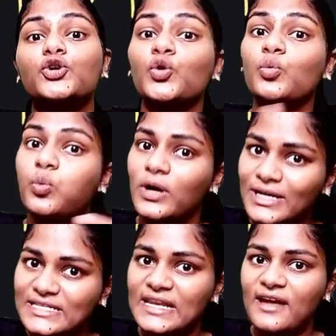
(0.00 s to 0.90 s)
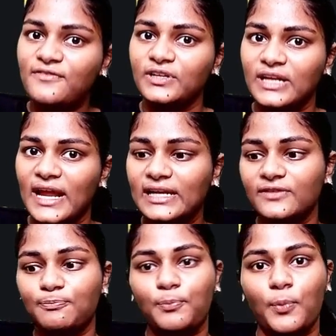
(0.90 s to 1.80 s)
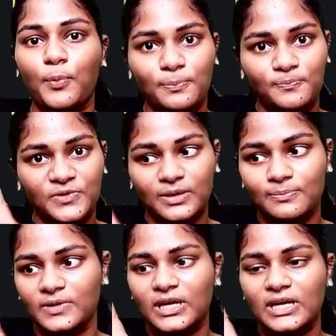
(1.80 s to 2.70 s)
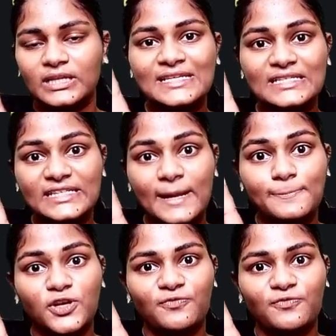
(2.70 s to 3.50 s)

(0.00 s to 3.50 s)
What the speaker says: towards left, right? These tips